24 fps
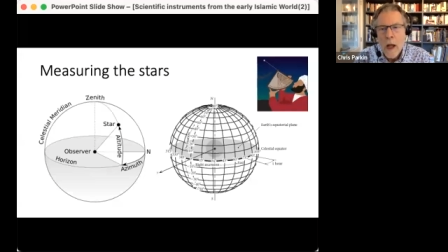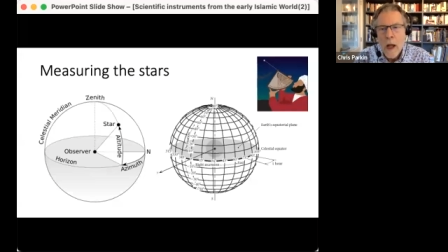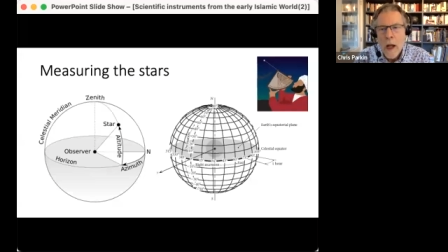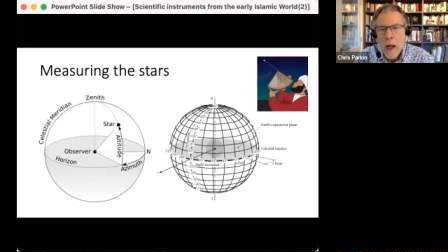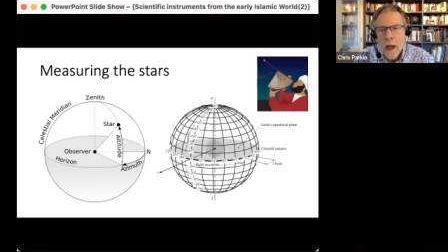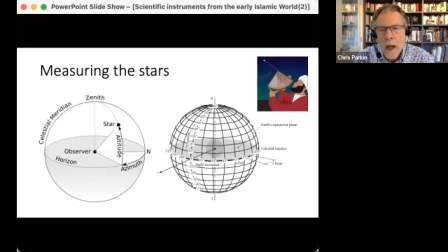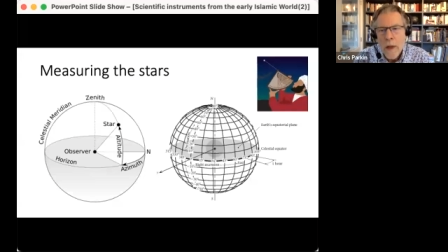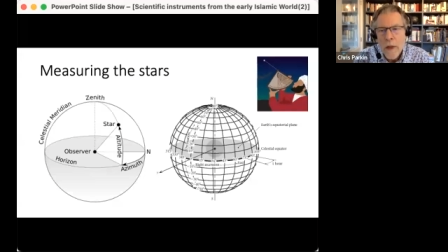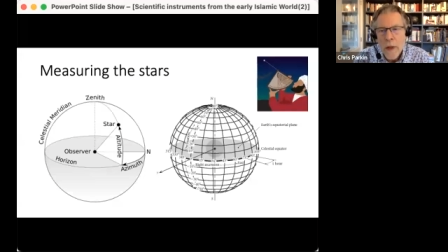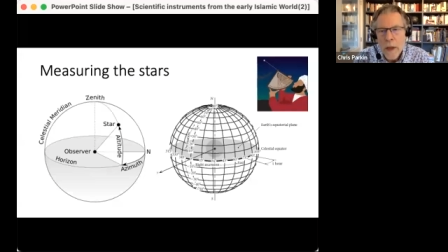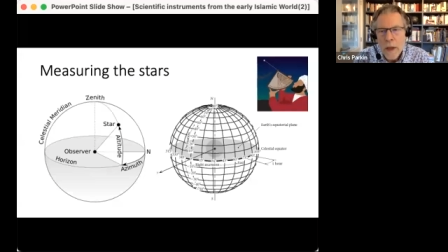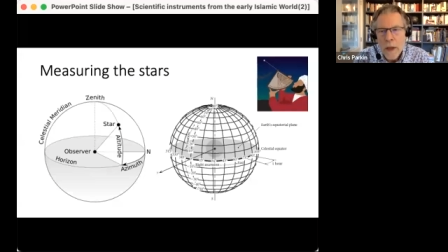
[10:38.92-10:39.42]

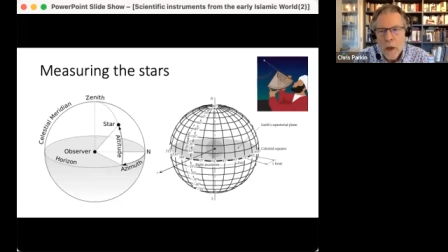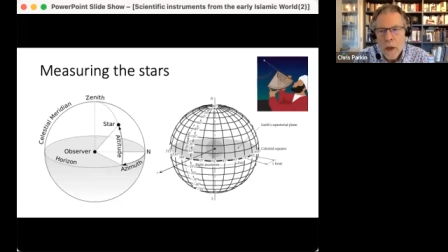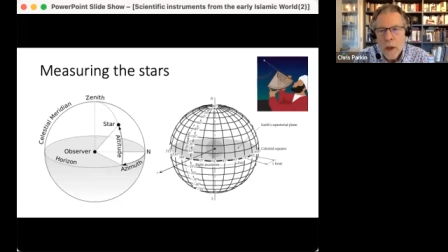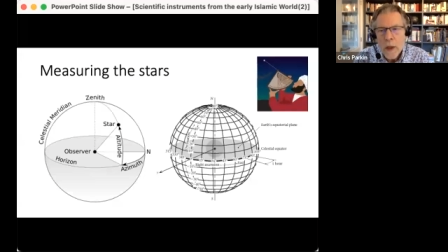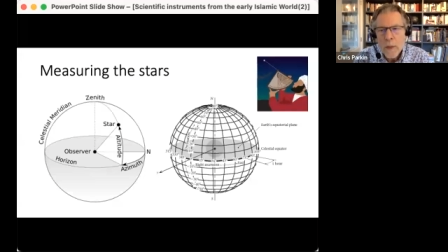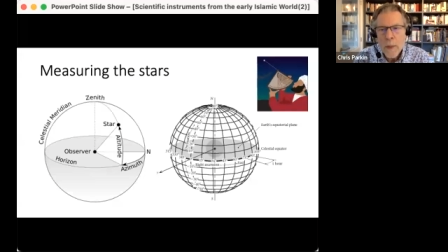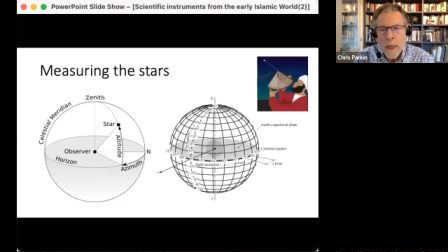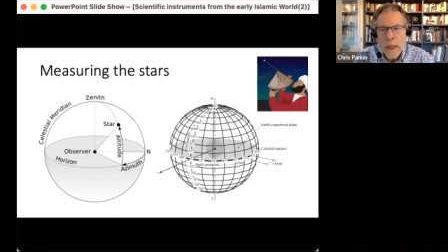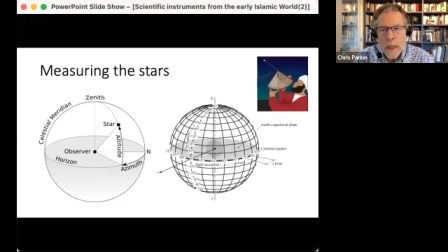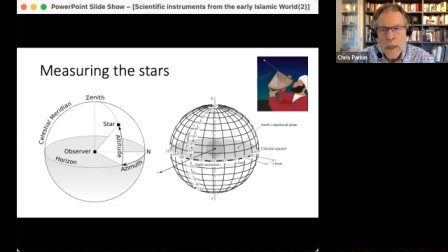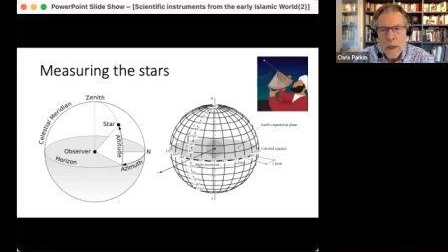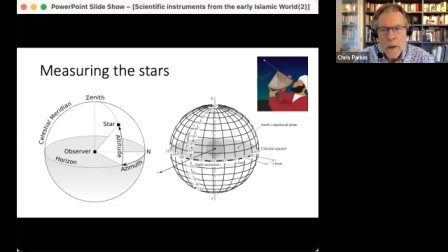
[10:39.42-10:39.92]
uh, that
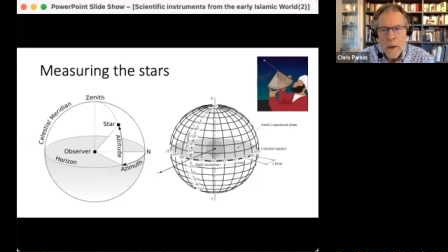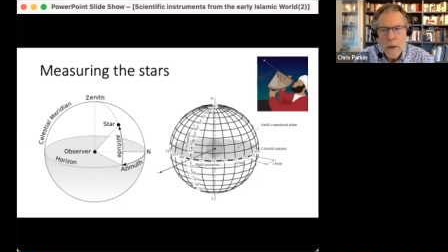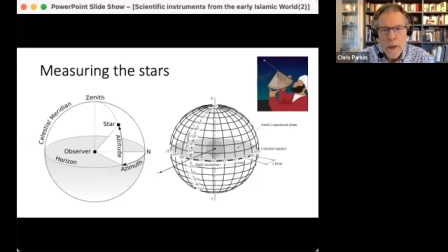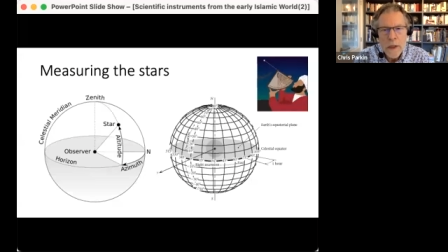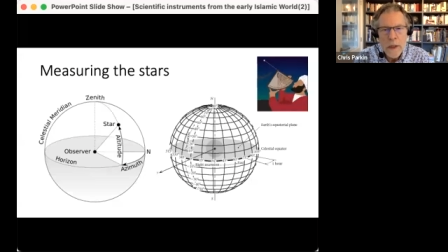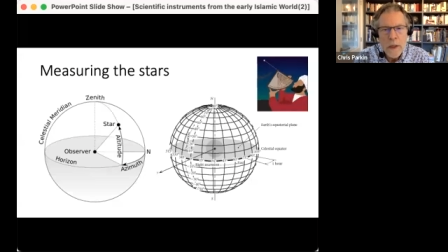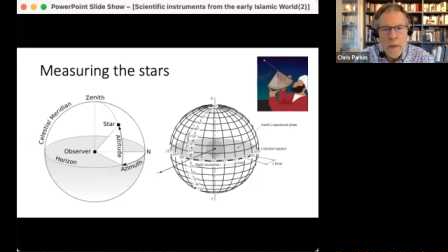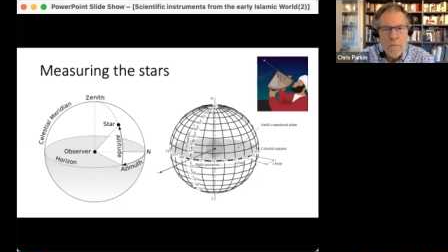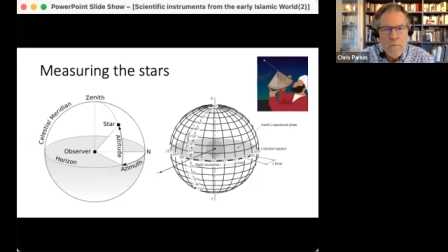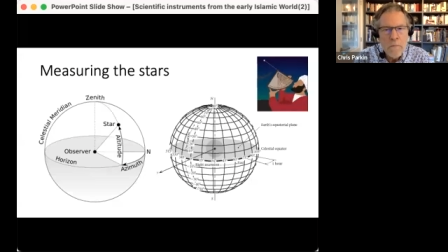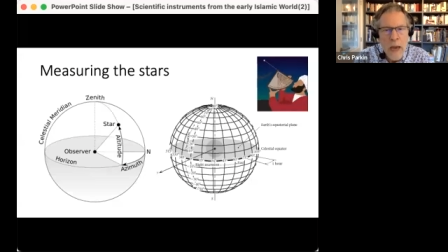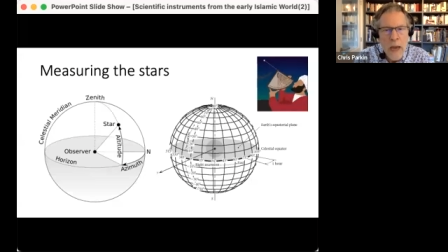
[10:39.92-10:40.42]
could be used
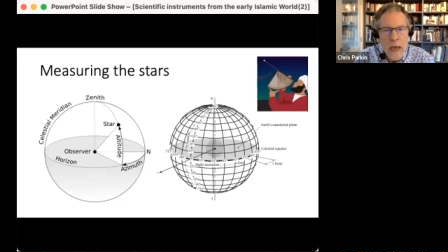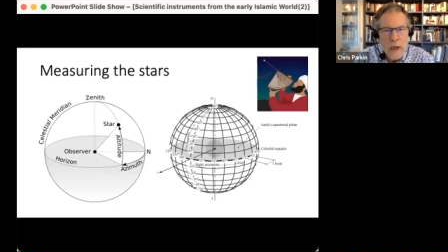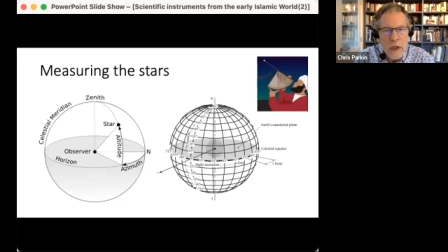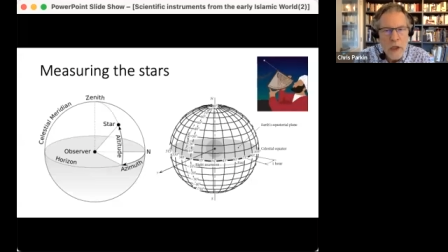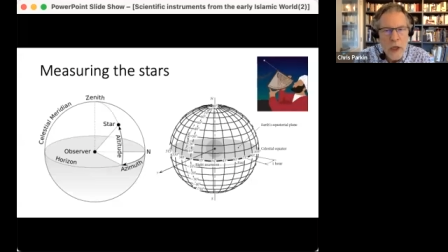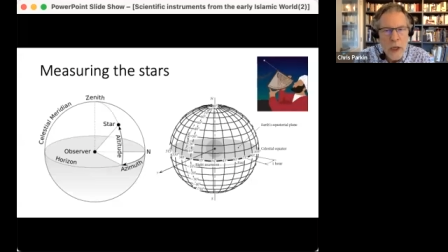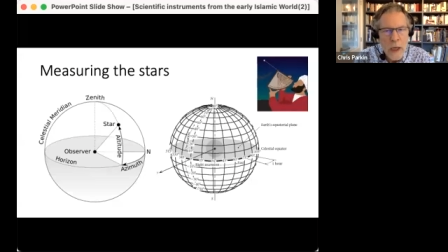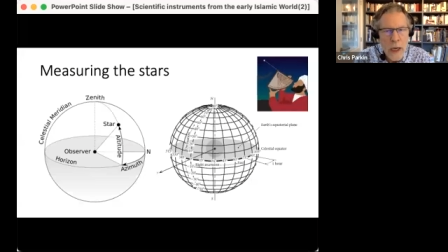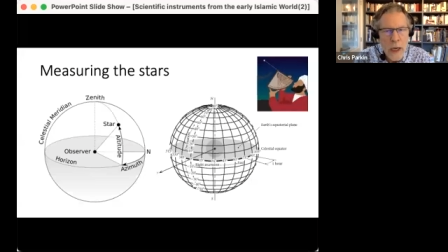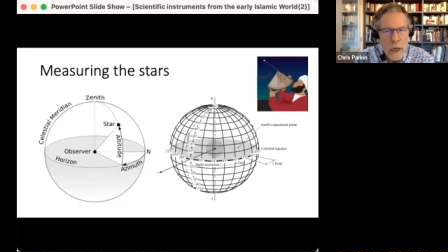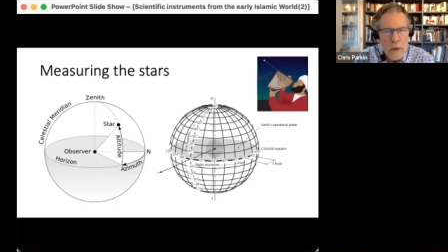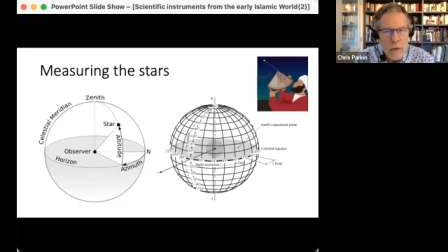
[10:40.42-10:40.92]
to measure